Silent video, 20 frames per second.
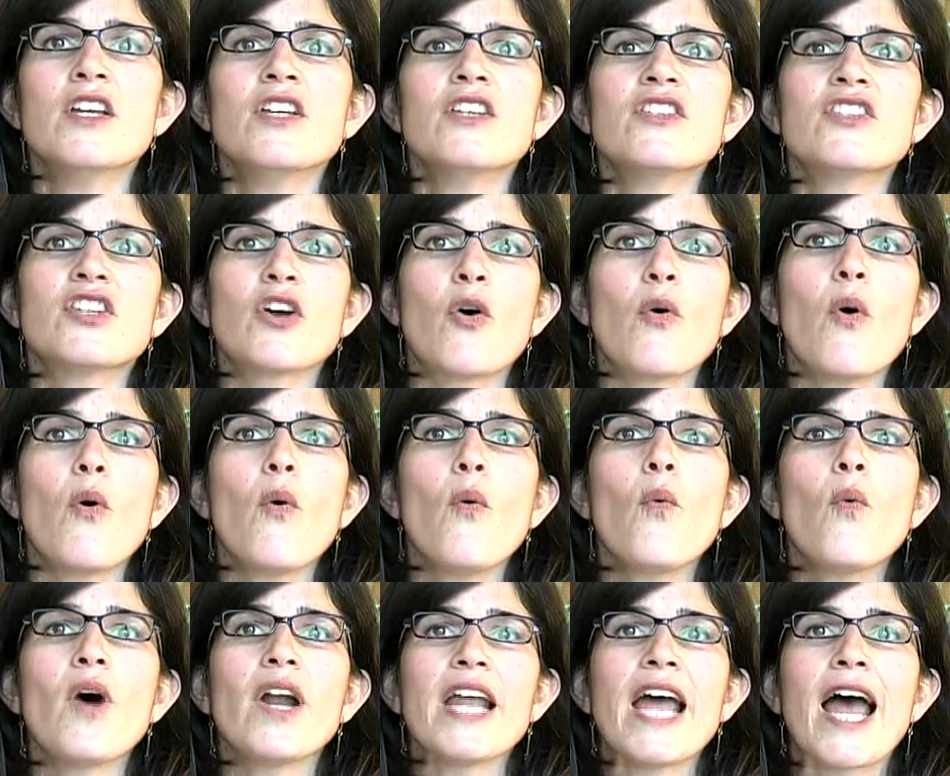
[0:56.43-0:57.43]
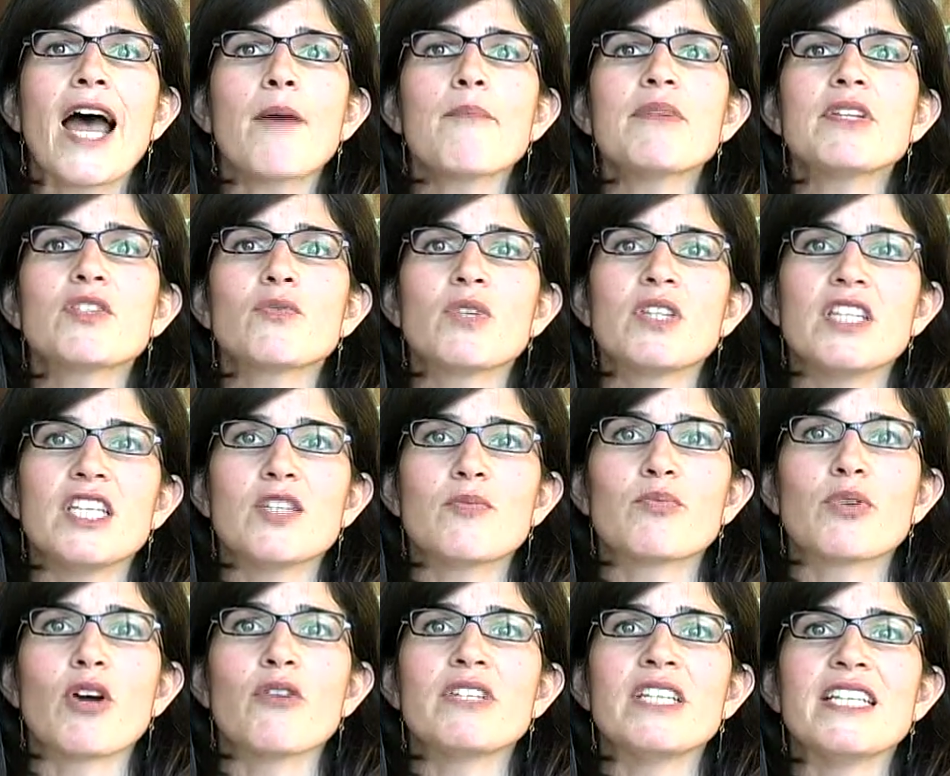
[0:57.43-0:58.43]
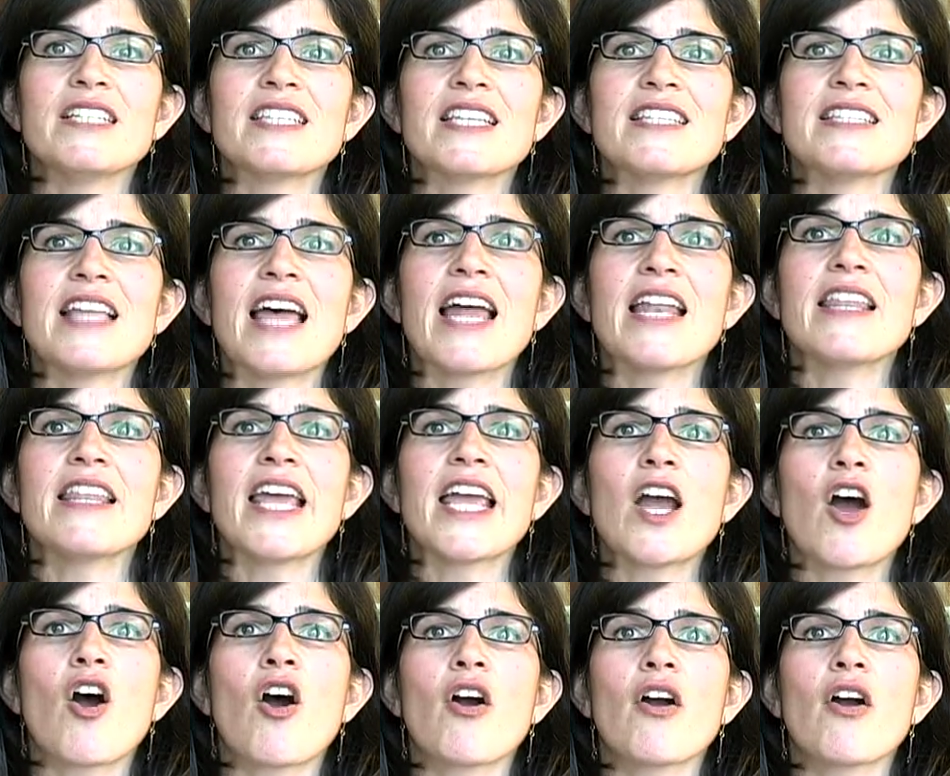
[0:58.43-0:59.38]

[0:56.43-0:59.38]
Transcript: So what happens with these proteins is that they